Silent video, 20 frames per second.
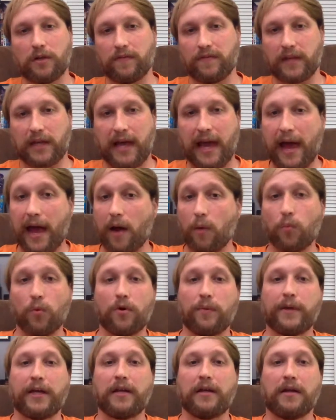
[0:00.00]
of the
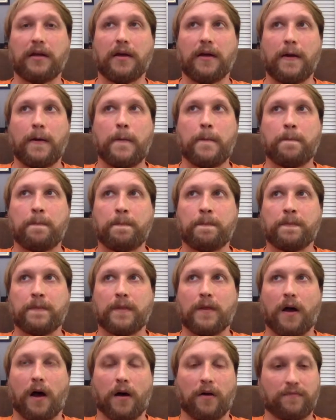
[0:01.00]
Catwoman,
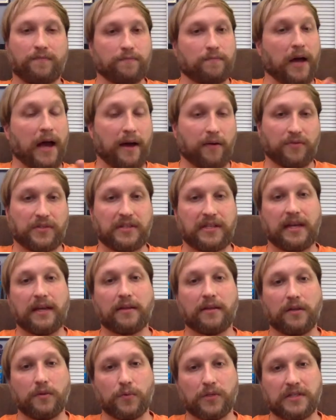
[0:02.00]
of how
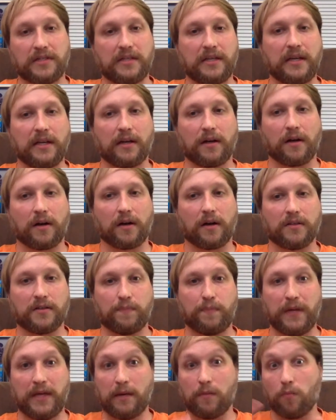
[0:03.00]
Stanley was seeing her as
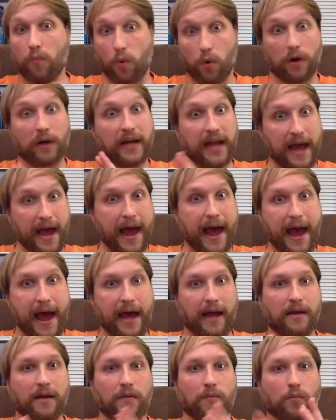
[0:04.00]
being more
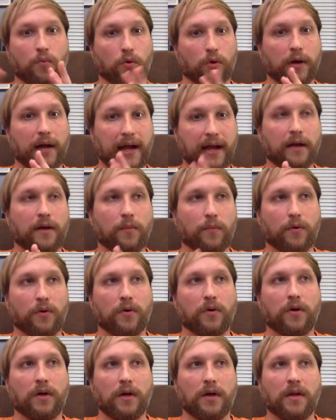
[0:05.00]
cat and more
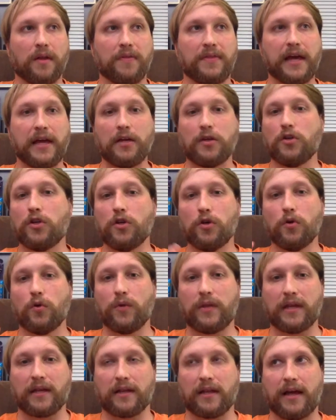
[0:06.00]
animal, they knew
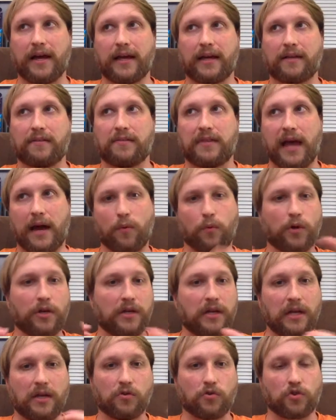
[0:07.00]
that like that
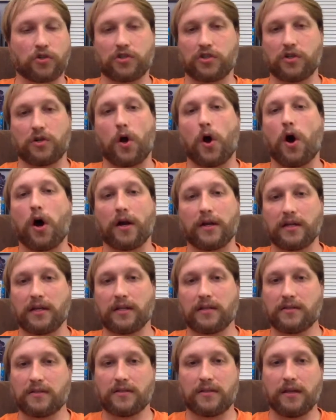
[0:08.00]
wouldn't interest an
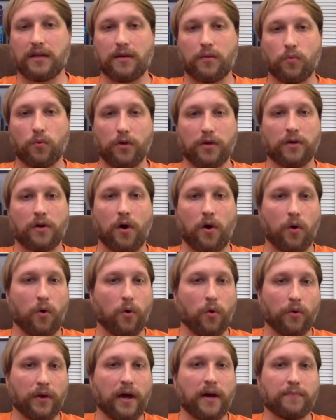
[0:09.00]
audience, that it wouldn't
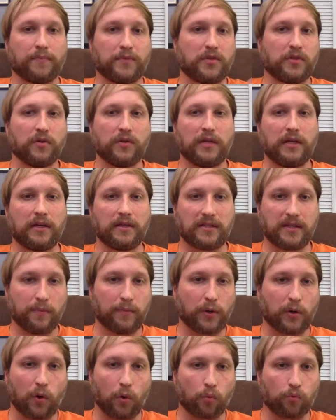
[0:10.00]
hold up to the
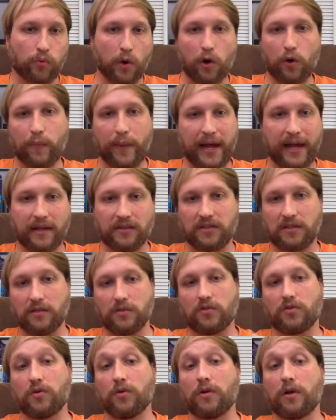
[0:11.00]
typical romance in
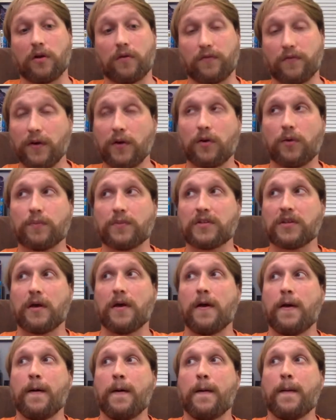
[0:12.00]
studio films.
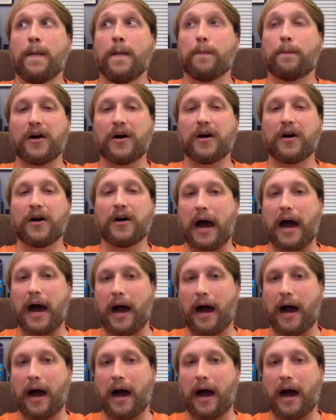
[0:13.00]
But